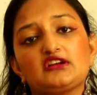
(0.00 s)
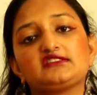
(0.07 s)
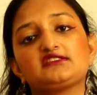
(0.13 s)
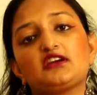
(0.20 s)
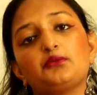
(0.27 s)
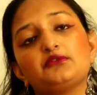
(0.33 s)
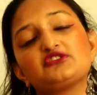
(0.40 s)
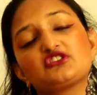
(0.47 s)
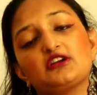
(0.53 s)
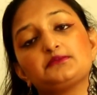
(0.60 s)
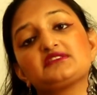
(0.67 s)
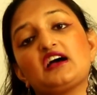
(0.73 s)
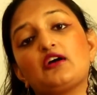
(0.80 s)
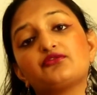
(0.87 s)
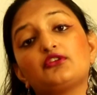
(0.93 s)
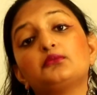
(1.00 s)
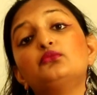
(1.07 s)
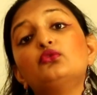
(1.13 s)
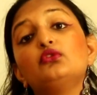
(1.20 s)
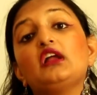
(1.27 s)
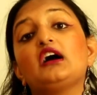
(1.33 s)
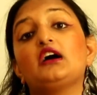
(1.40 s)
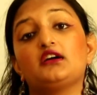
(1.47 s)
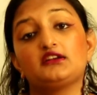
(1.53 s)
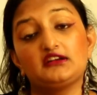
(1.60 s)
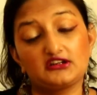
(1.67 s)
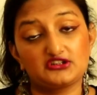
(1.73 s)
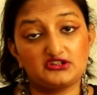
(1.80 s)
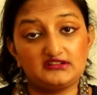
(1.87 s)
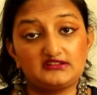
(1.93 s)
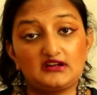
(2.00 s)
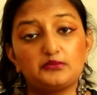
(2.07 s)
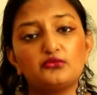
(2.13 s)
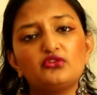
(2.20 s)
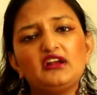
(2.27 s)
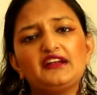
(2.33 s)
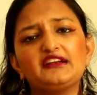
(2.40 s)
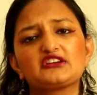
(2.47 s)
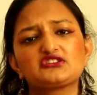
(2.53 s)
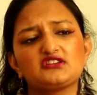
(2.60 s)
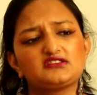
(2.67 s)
a nakshatra which comes after Mula nakshatra.